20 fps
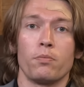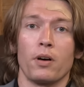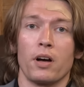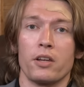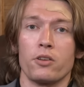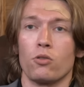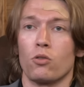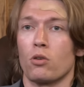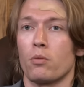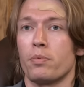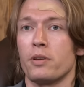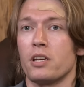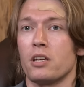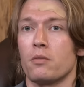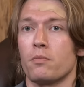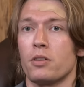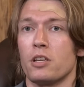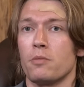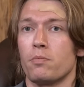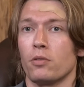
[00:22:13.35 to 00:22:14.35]
by
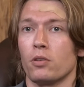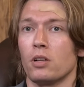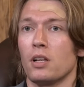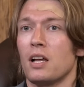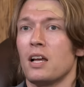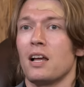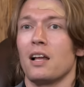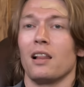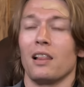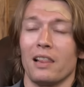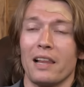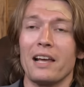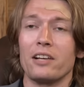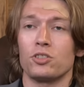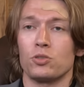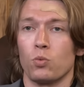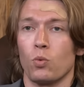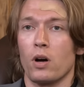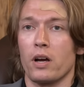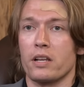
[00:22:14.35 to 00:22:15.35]
European people,
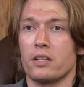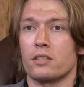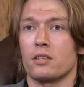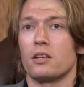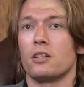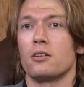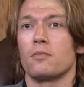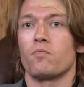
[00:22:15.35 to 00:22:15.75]
less white.